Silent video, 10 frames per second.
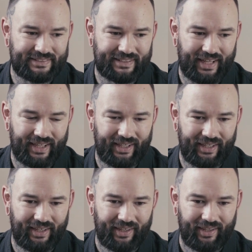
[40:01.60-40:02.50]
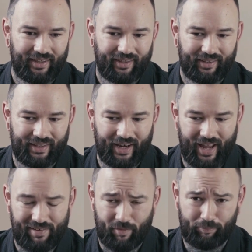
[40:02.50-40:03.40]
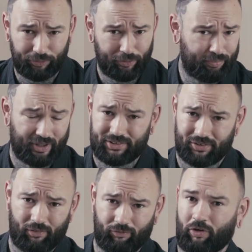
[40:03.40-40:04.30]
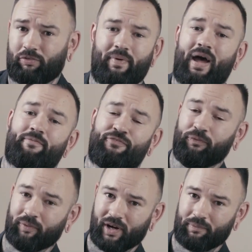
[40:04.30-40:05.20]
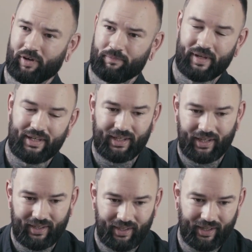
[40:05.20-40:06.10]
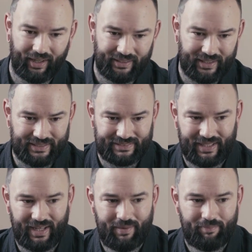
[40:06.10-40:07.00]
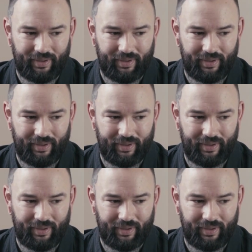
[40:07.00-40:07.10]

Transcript: say that I have a blueprint or a roadmap for where I want to be in a year's time.